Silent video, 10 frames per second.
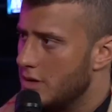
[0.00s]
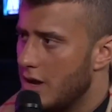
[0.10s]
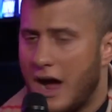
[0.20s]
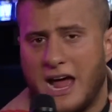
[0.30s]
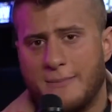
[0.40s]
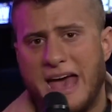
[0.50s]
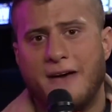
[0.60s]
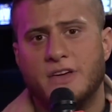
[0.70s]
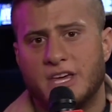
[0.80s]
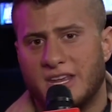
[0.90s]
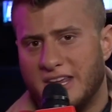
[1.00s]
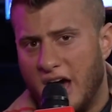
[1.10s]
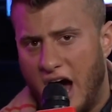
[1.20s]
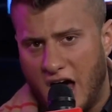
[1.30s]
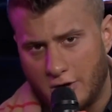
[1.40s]
I am having it in
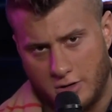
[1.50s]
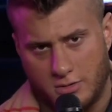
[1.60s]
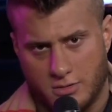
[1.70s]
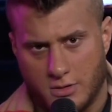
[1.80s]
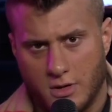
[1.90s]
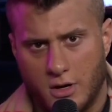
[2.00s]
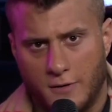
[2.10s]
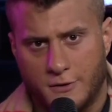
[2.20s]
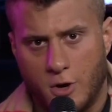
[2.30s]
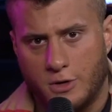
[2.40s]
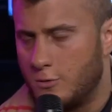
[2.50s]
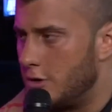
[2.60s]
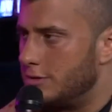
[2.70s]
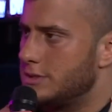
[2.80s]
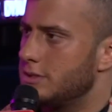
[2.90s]
honor of Cody
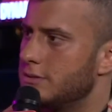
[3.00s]
Rhodes.